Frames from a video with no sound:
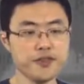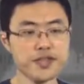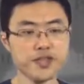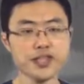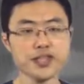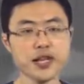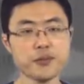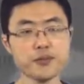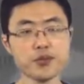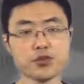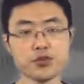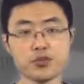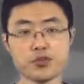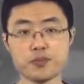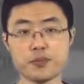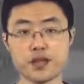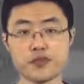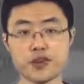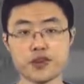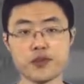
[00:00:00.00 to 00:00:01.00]
VC dimension
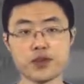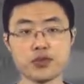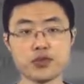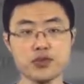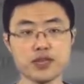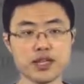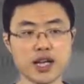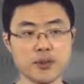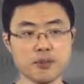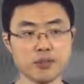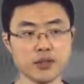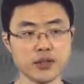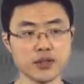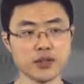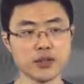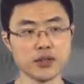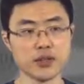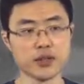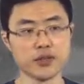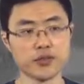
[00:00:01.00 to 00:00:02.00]
would be a very good
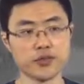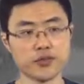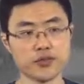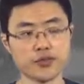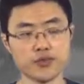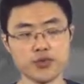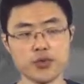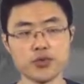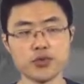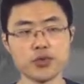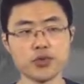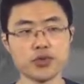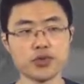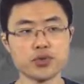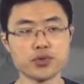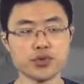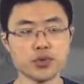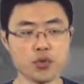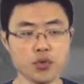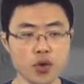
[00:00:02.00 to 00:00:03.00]
number for
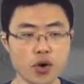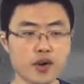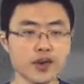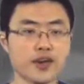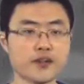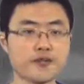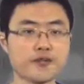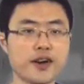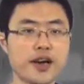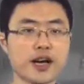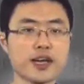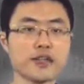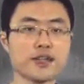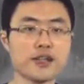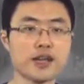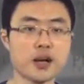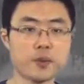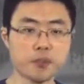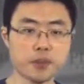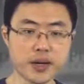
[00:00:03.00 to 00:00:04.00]
you to quantify
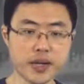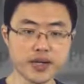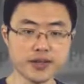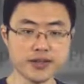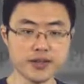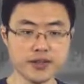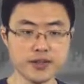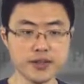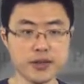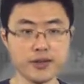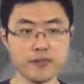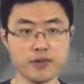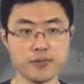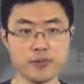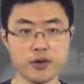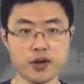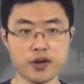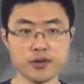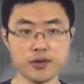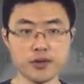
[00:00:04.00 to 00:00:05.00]
the complexity of a
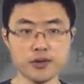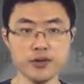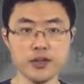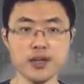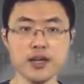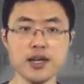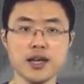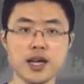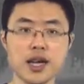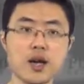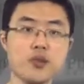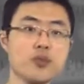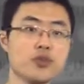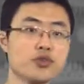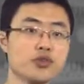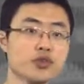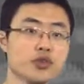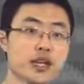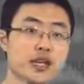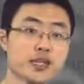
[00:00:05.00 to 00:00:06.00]
model. And we
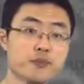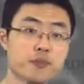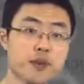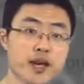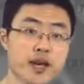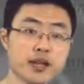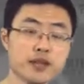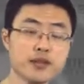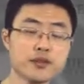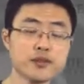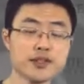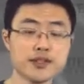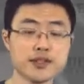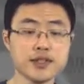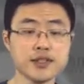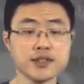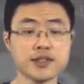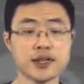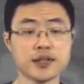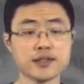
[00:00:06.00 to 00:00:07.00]
should expect to
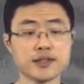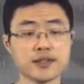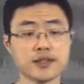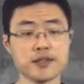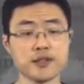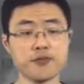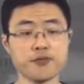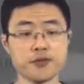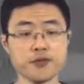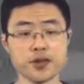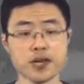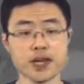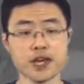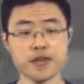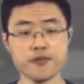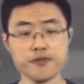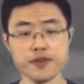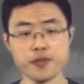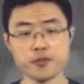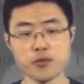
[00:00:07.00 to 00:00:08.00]
see that if you
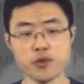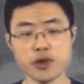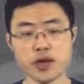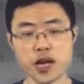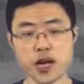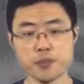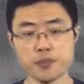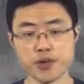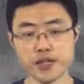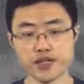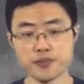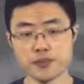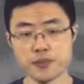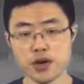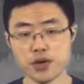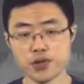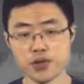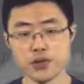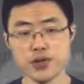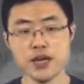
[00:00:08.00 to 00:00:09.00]
have a more complex
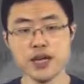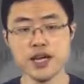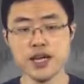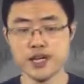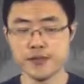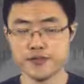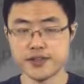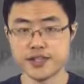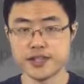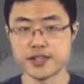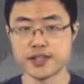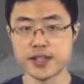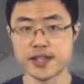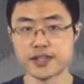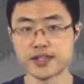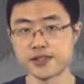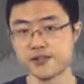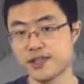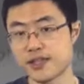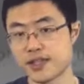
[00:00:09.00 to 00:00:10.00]
model, VC,
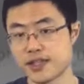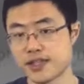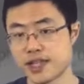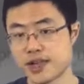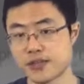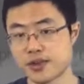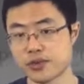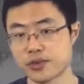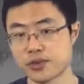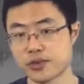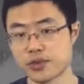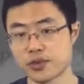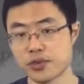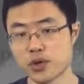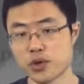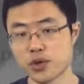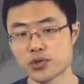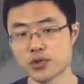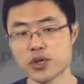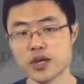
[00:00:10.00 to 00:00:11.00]
VC dimension
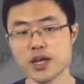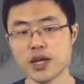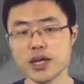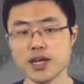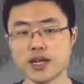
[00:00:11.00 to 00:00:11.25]
grows,